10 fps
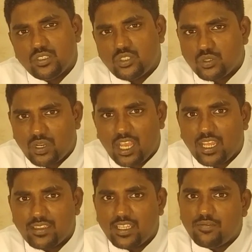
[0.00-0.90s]

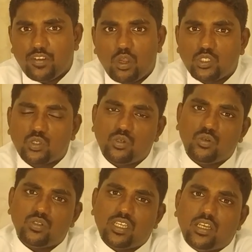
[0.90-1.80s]
Judah, then we also
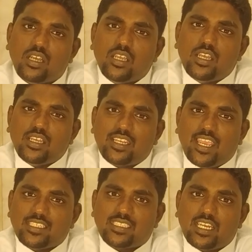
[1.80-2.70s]
know the
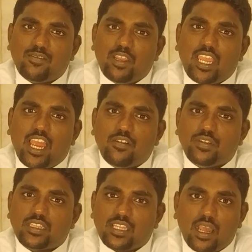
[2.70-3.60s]
case that we had
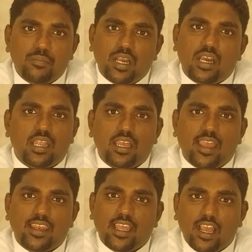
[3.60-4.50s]
with Tamar
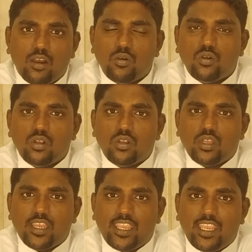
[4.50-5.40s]
and how
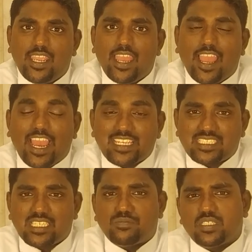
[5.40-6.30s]
he
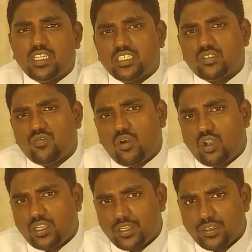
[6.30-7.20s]
accepts his
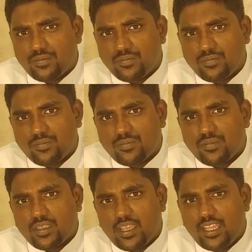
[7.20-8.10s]
fault.
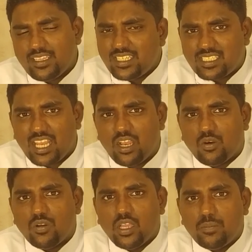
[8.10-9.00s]
And that's
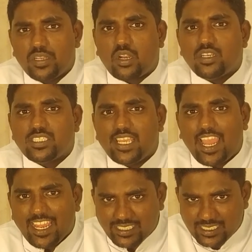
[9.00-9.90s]
how, because he
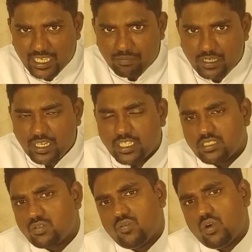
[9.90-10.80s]
accepted
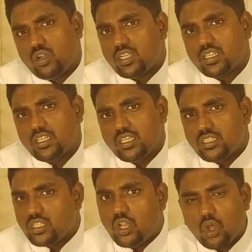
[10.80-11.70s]
his fault,
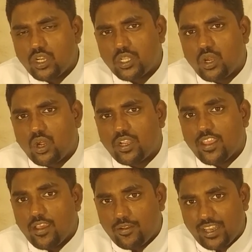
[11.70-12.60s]
the Lord God
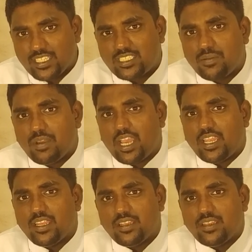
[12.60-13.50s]
raised him
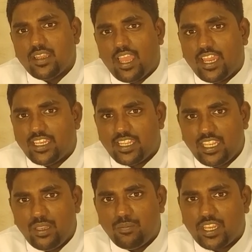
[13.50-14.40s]
high and
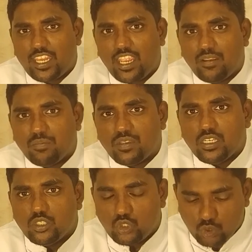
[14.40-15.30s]
he
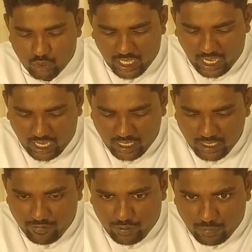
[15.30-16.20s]
became
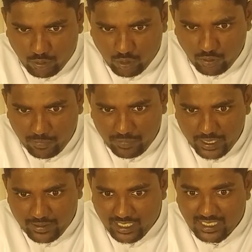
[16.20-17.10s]
Judah, from whom
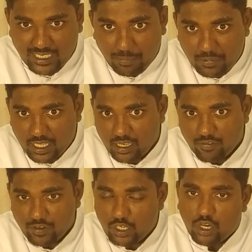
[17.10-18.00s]
the
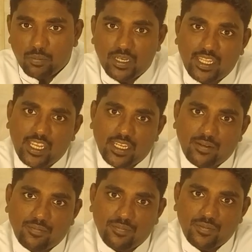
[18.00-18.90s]
scepter will not be
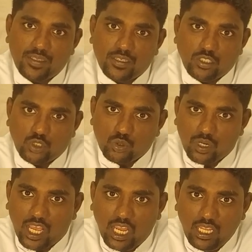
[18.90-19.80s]
taken.
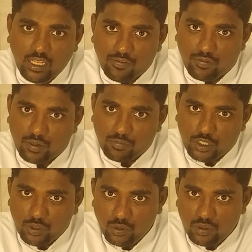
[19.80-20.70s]
Judah, from
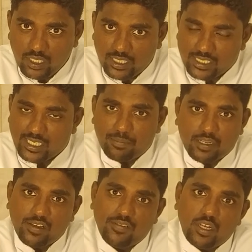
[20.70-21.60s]
you the
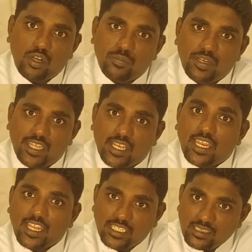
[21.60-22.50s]
scepter will not be
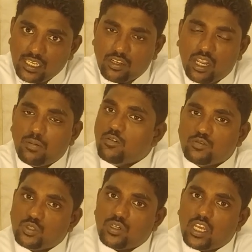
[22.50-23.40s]
taken. And in the tribe
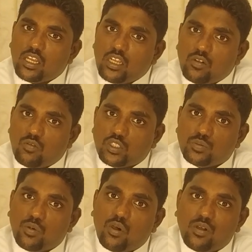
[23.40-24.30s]
of Judah
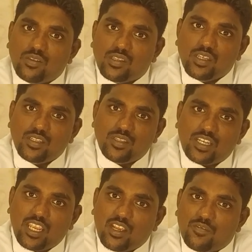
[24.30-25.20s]
was born
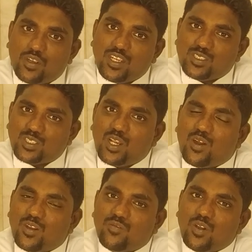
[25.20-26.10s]
the King of Kings, the
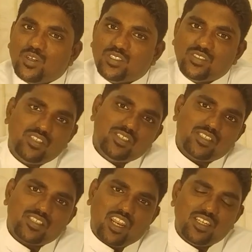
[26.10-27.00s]
Lord of Lords,
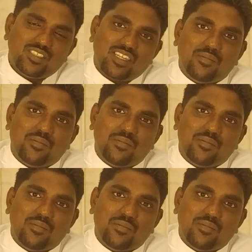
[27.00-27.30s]
Jesus Christ.